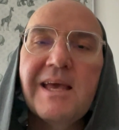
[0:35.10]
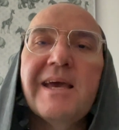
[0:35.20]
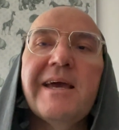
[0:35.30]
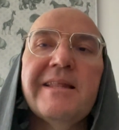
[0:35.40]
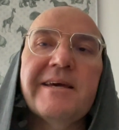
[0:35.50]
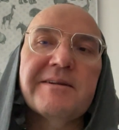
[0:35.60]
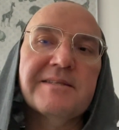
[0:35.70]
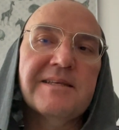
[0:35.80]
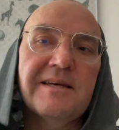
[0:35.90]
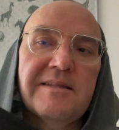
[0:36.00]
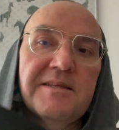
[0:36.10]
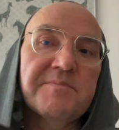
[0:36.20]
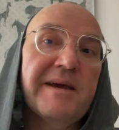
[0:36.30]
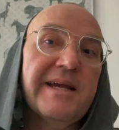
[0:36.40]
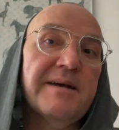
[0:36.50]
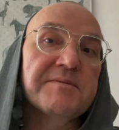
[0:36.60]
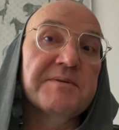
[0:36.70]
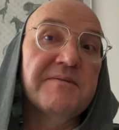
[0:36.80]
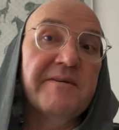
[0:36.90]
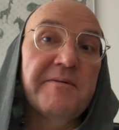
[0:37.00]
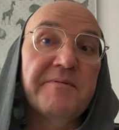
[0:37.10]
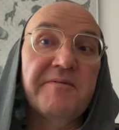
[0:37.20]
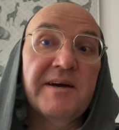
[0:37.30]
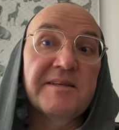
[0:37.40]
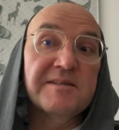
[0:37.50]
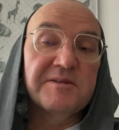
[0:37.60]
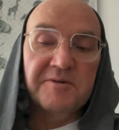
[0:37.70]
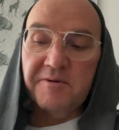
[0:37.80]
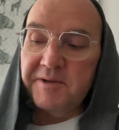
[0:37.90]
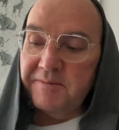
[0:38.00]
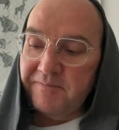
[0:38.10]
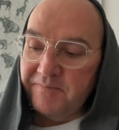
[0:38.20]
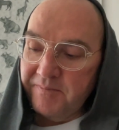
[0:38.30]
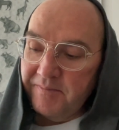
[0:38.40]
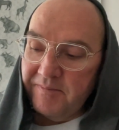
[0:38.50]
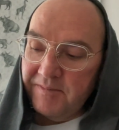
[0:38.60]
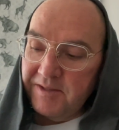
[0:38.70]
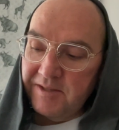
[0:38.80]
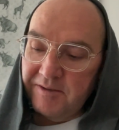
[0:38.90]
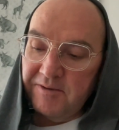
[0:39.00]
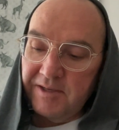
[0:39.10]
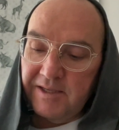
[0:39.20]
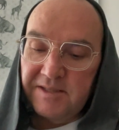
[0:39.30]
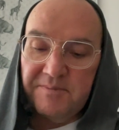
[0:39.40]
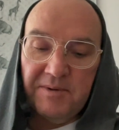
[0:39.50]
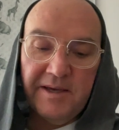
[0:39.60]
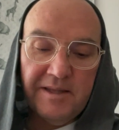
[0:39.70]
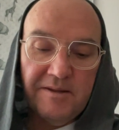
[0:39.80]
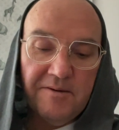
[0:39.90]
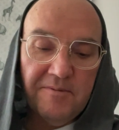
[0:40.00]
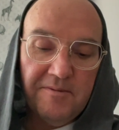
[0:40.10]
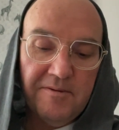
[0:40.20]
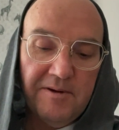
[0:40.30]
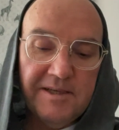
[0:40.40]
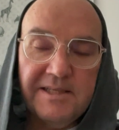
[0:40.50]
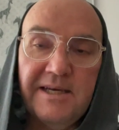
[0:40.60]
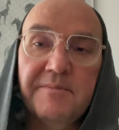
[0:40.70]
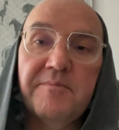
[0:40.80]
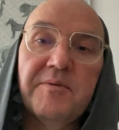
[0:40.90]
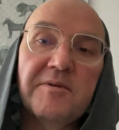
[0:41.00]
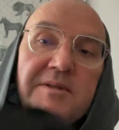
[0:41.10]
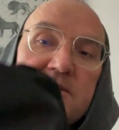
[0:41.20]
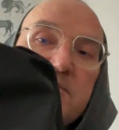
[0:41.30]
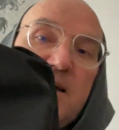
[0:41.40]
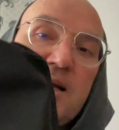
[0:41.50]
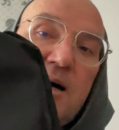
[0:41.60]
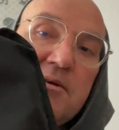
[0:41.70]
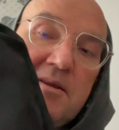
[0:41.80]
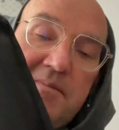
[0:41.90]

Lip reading: And this bag comes with a very funny story that I'm gonna explain as I pull this bag out.